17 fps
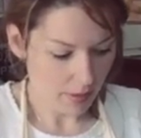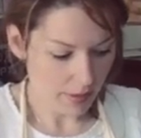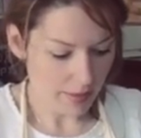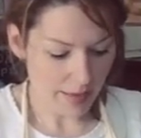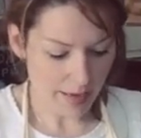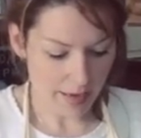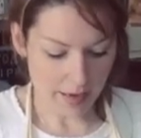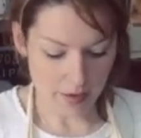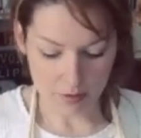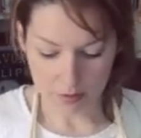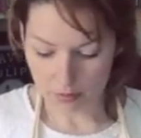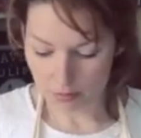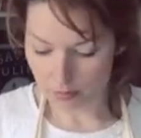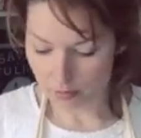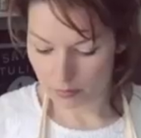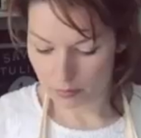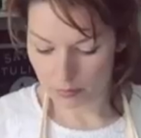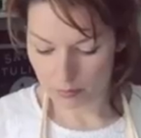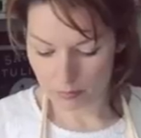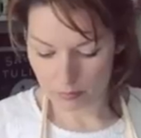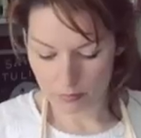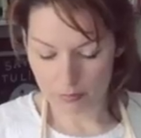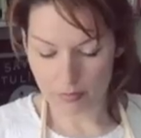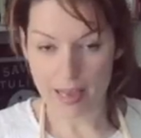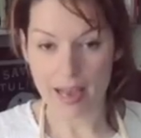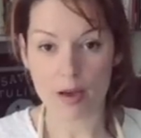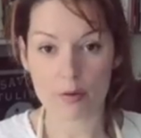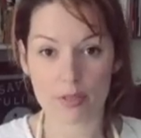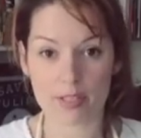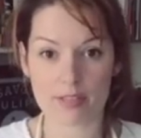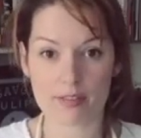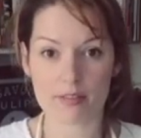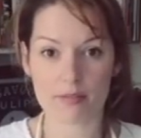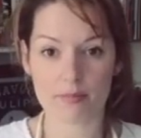Now,
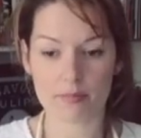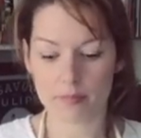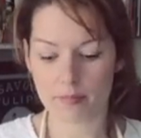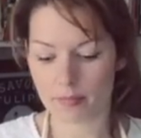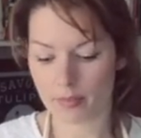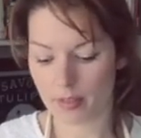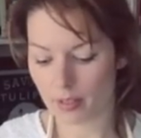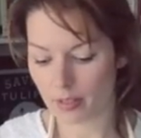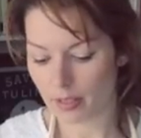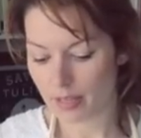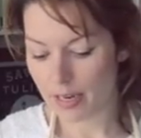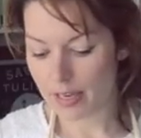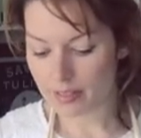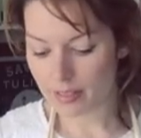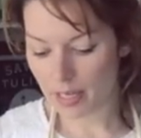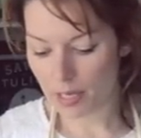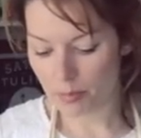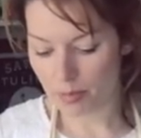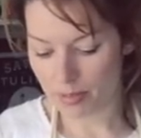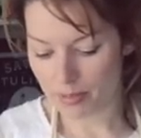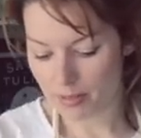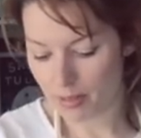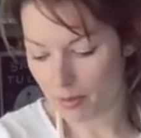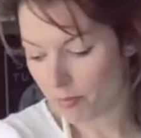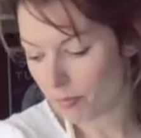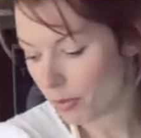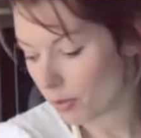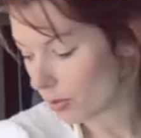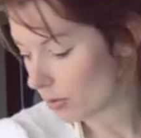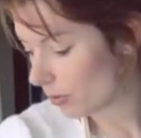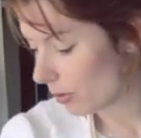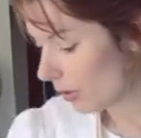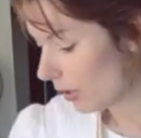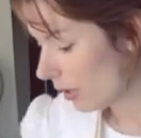flowers. Let's keep it simple.